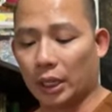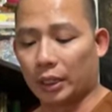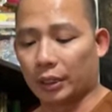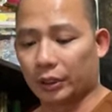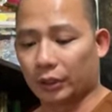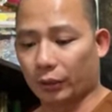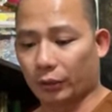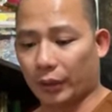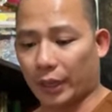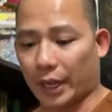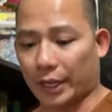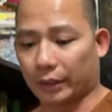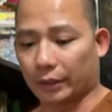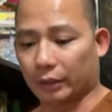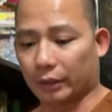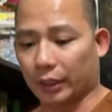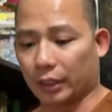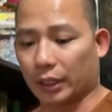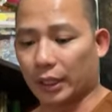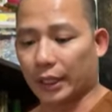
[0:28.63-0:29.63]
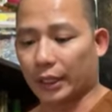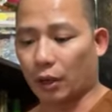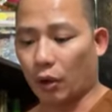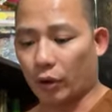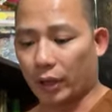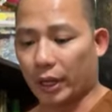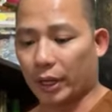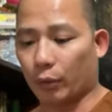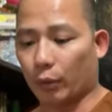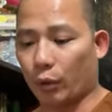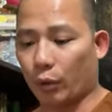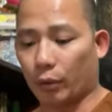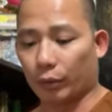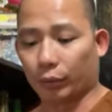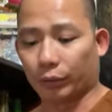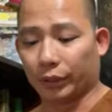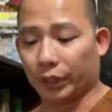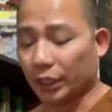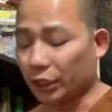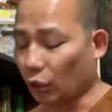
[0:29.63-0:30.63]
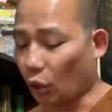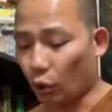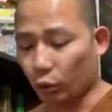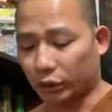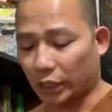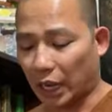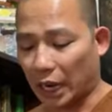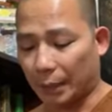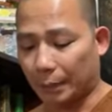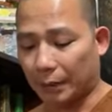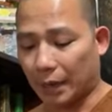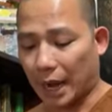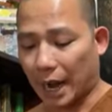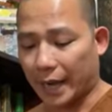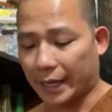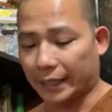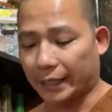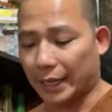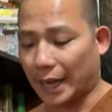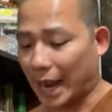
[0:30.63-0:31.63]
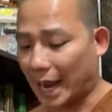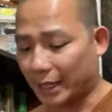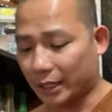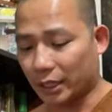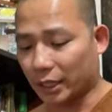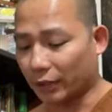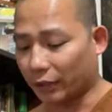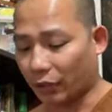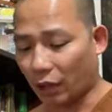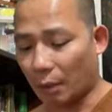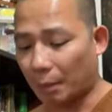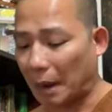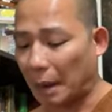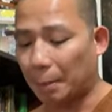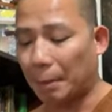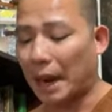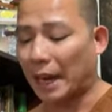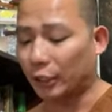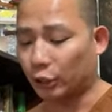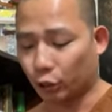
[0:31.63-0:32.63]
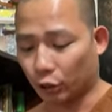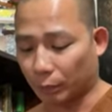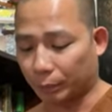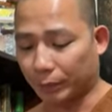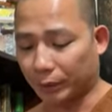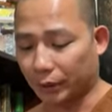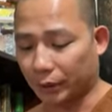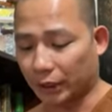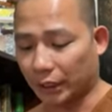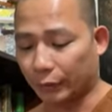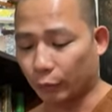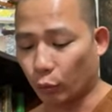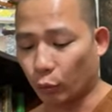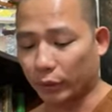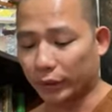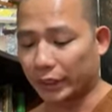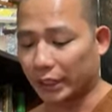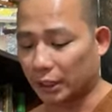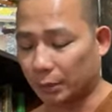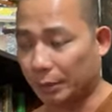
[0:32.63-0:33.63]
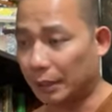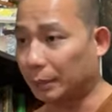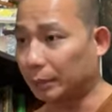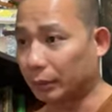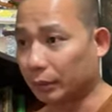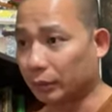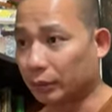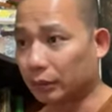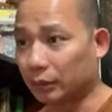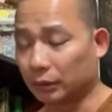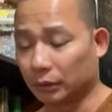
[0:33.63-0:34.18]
so that they're like, okay, well, this whole time I had done thought my mind tripping living with these people.